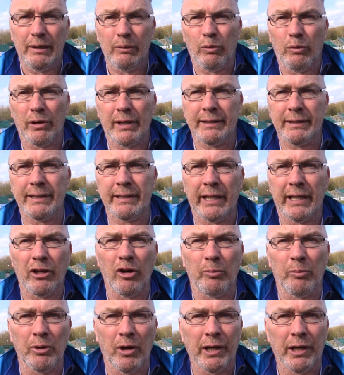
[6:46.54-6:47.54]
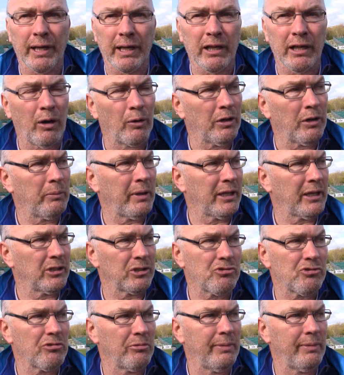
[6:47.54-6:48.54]
they did, they got behind that goal and make a
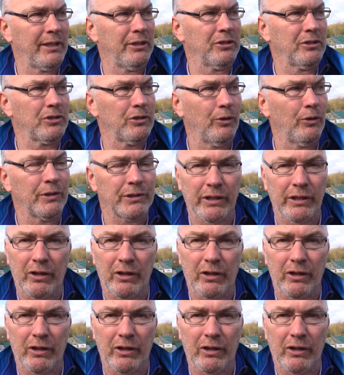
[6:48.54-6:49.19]
tremendous noise.